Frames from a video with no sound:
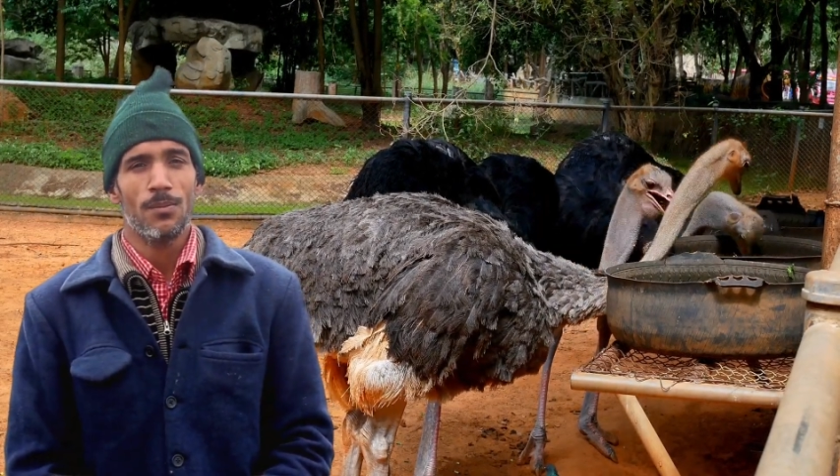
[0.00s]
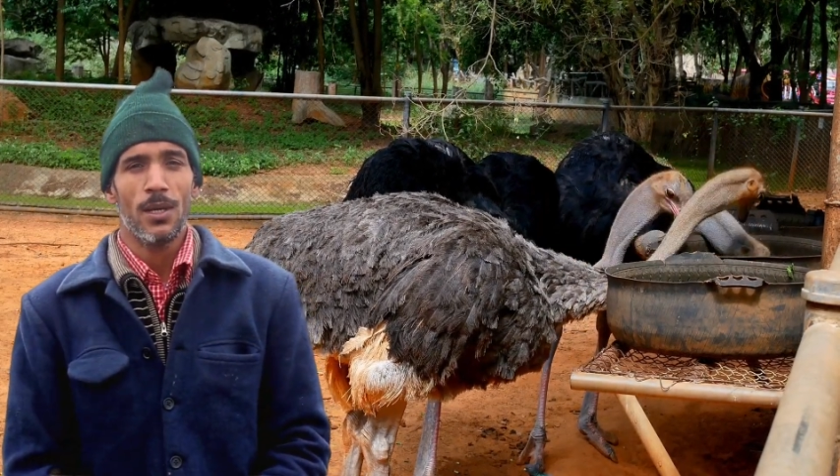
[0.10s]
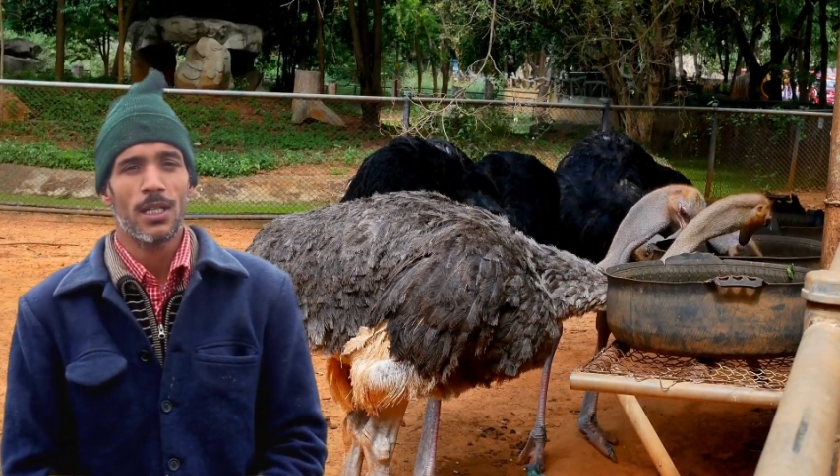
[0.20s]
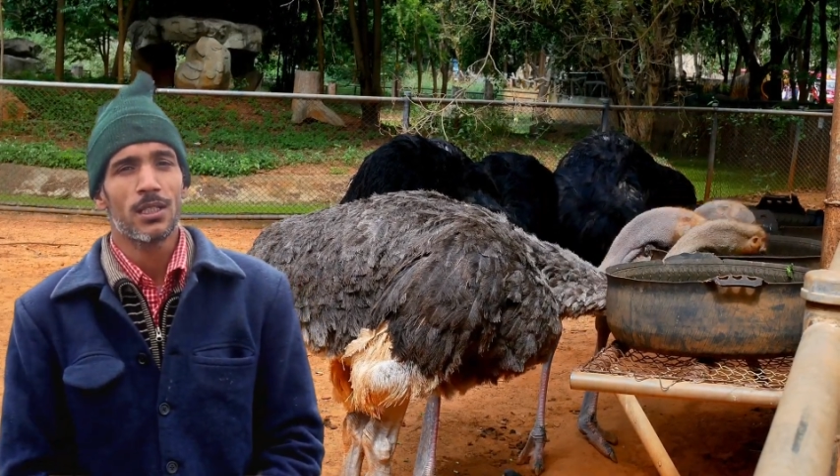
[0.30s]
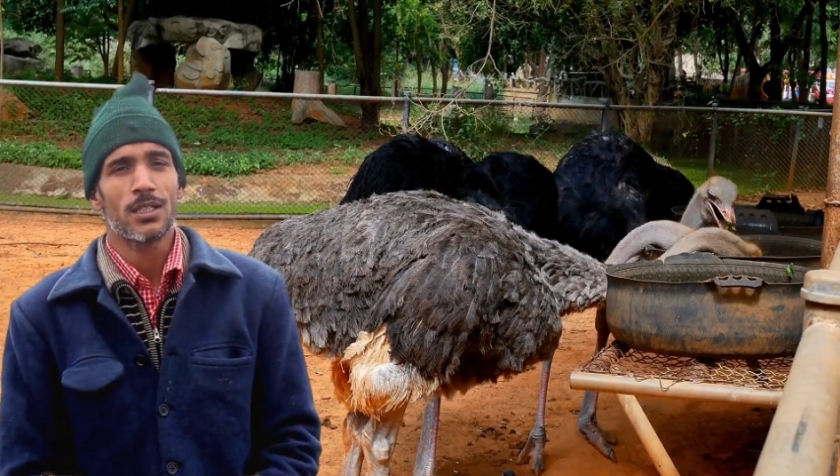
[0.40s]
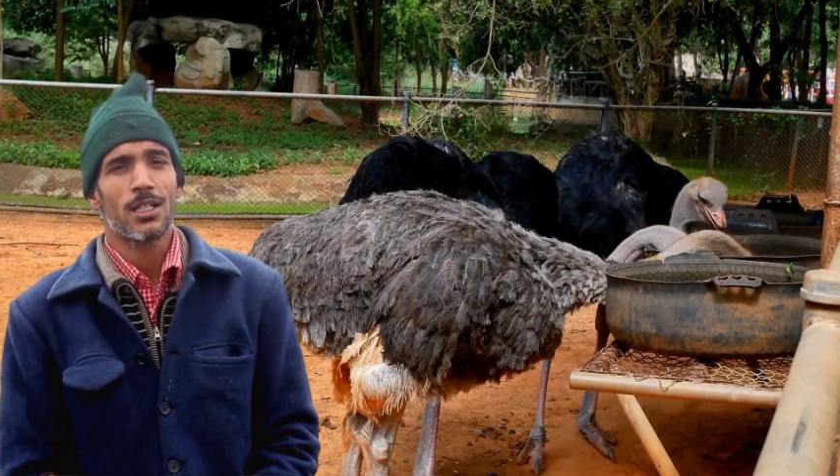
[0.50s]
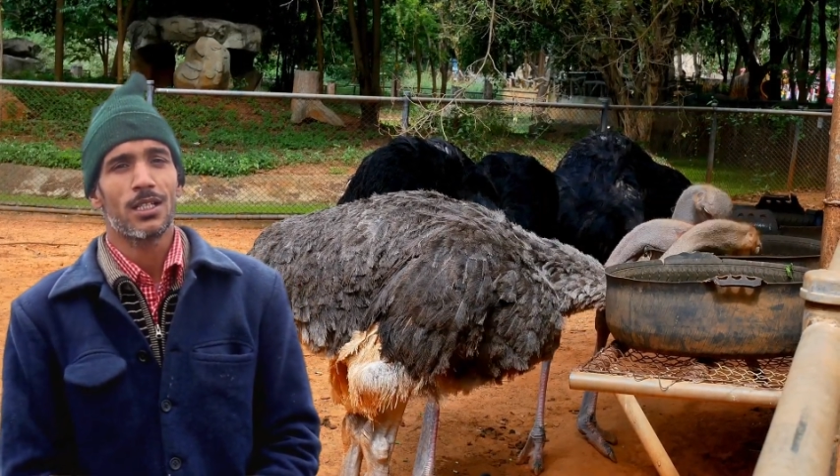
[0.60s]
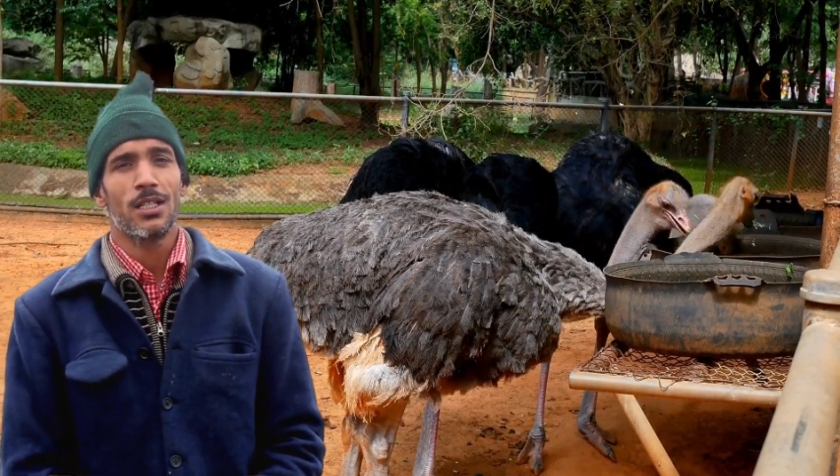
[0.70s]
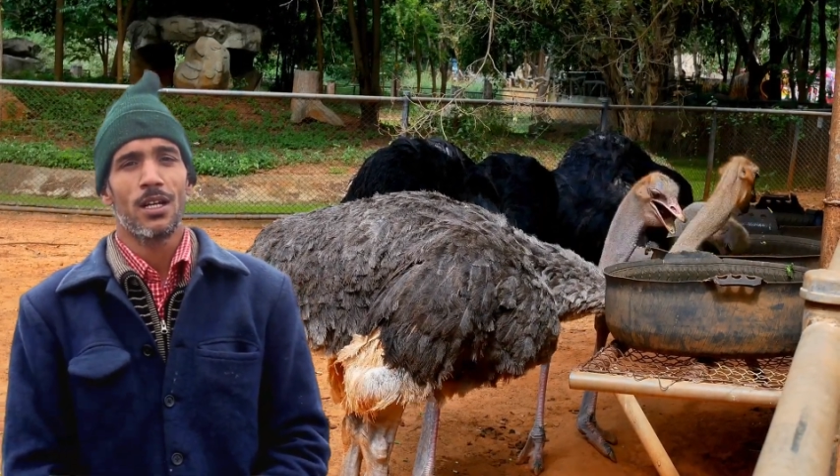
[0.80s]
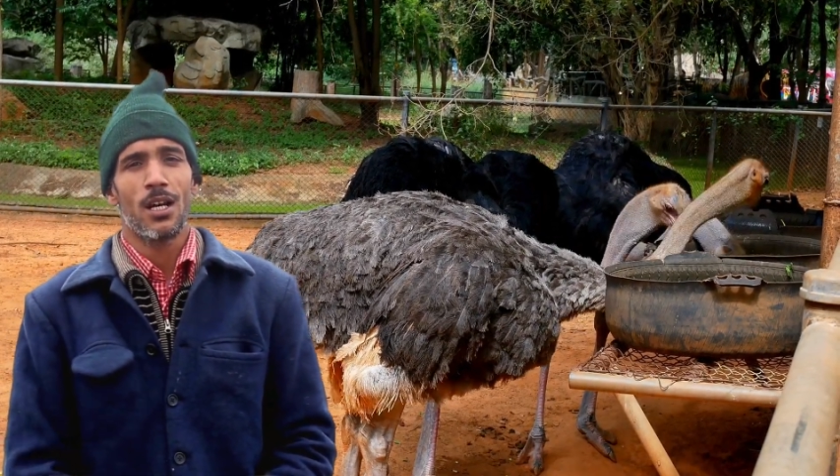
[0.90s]
We're
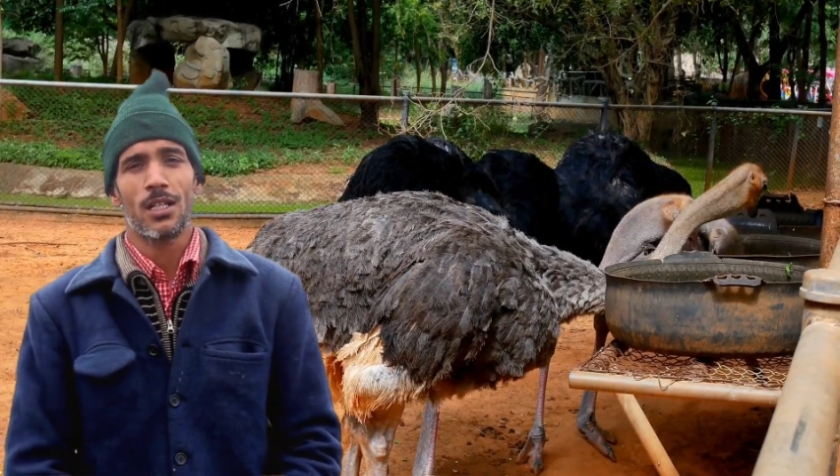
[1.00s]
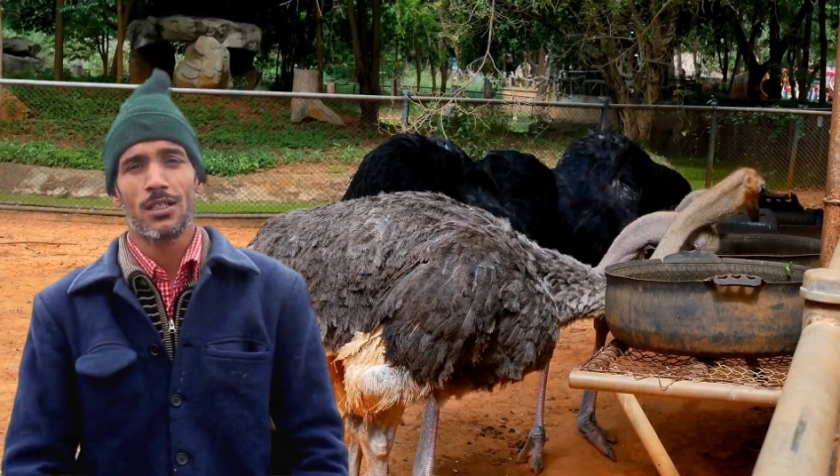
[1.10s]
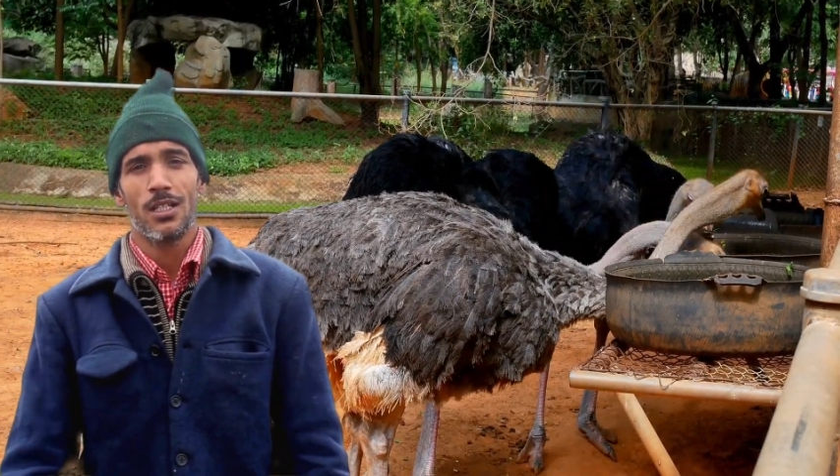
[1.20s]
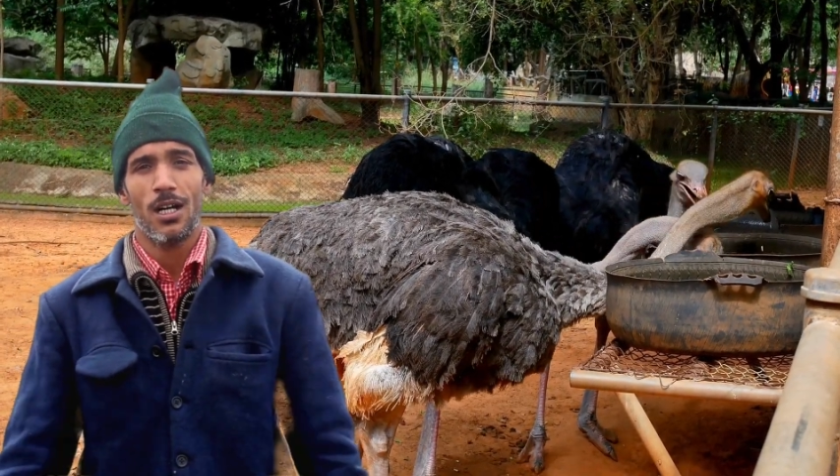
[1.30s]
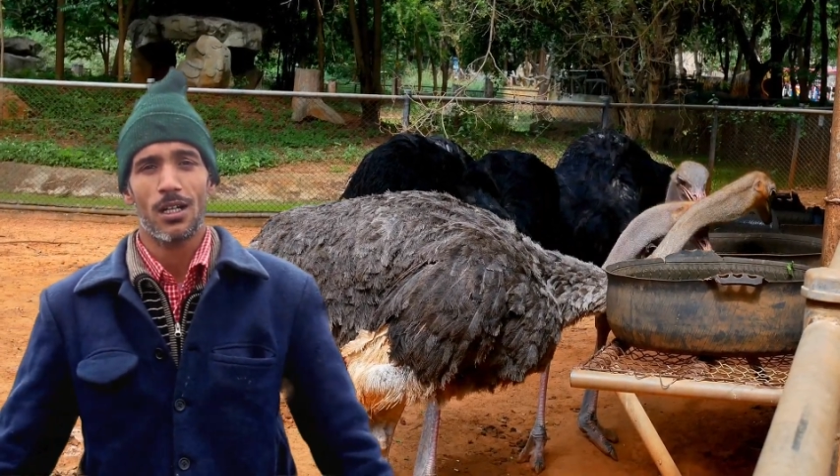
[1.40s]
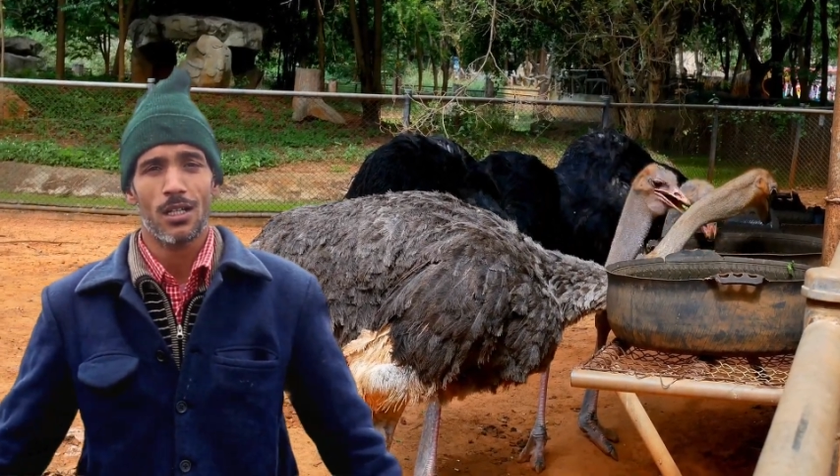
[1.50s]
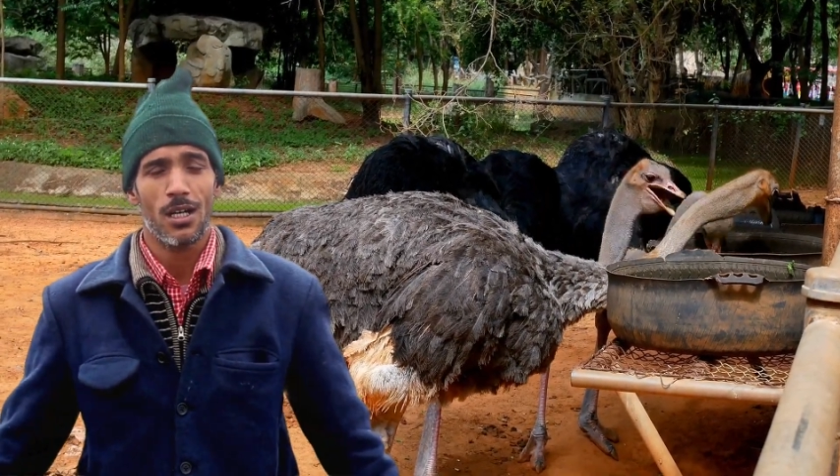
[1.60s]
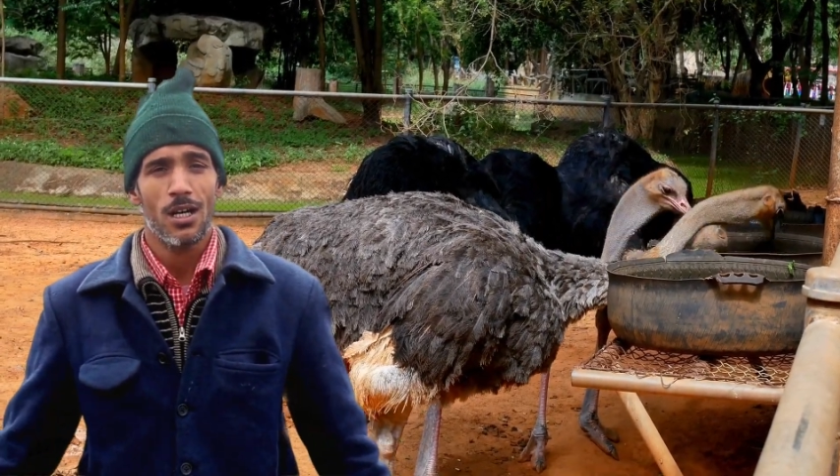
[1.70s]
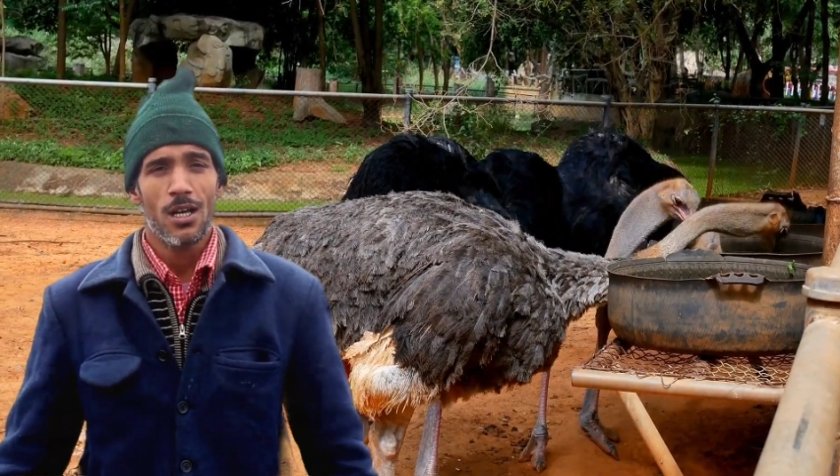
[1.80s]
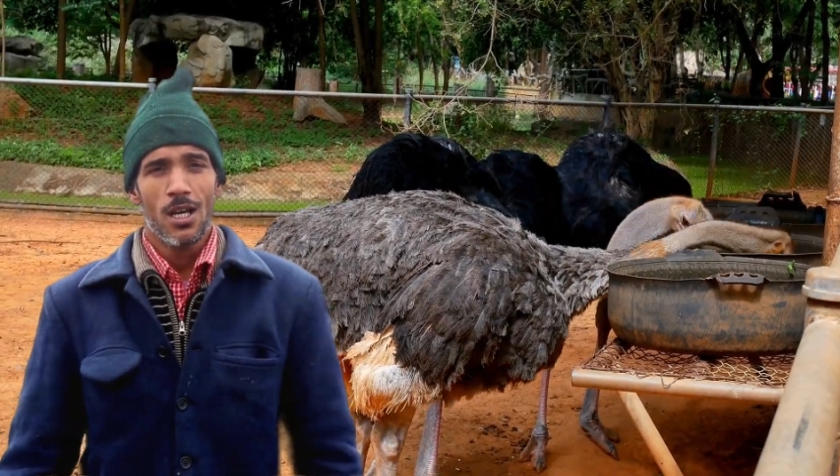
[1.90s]
proud to raise
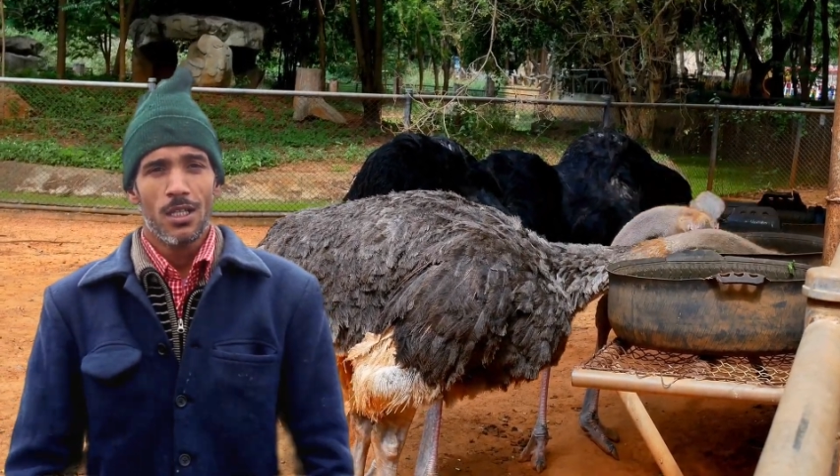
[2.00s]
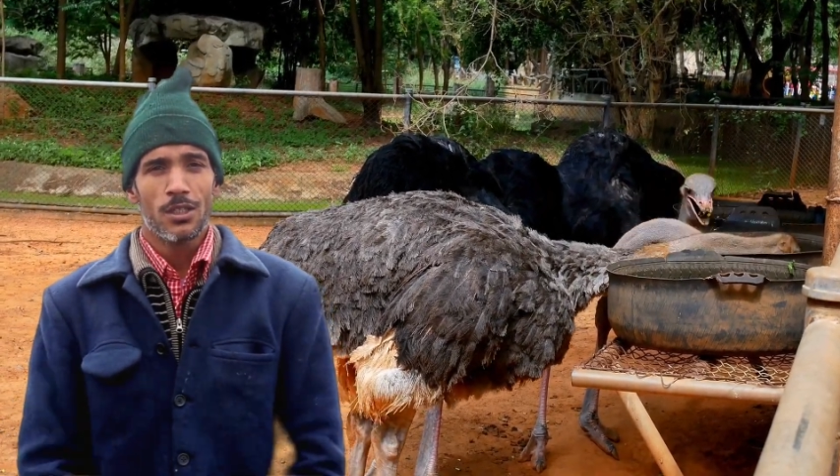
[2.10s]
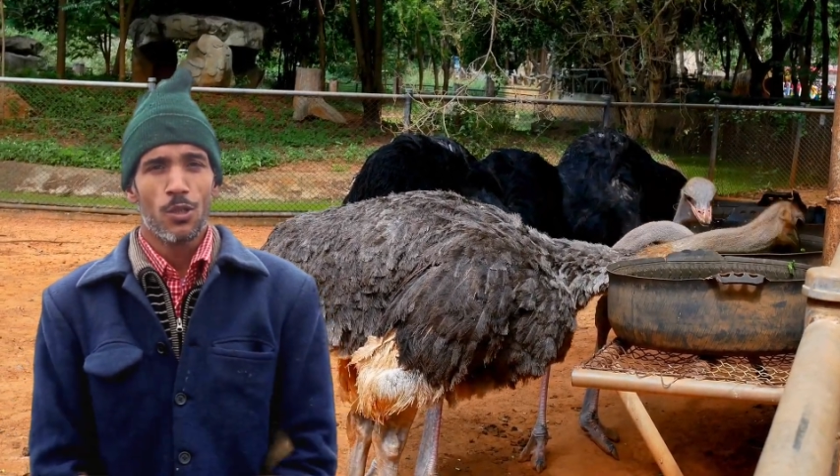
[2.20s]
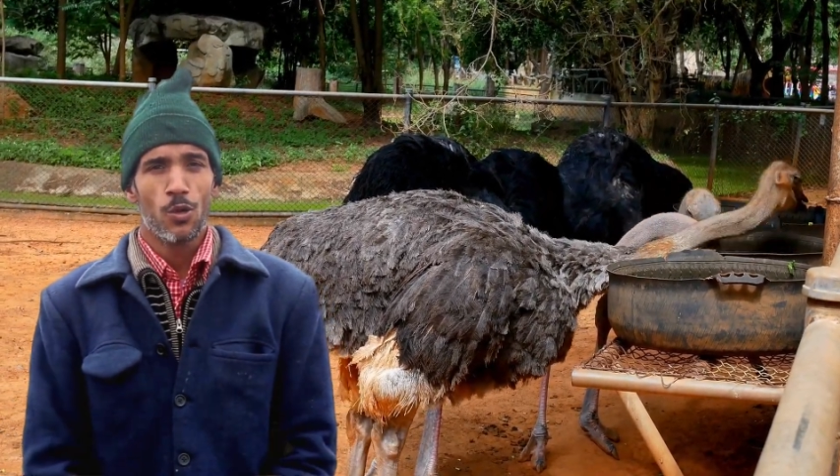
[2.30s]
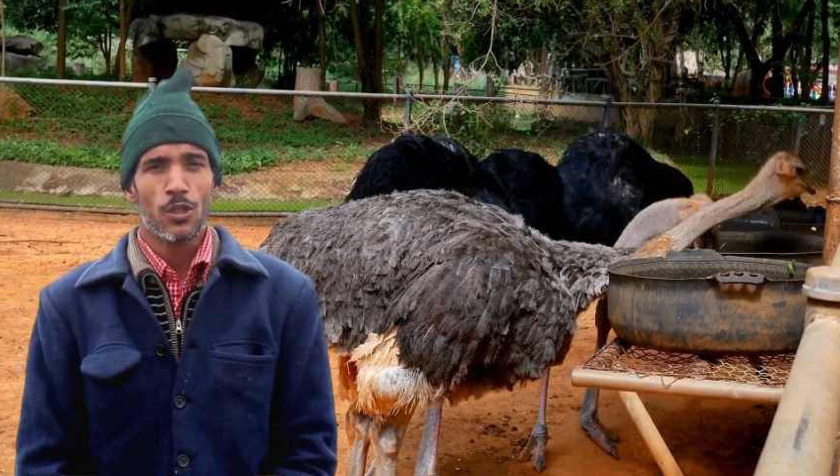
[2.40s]
ostriches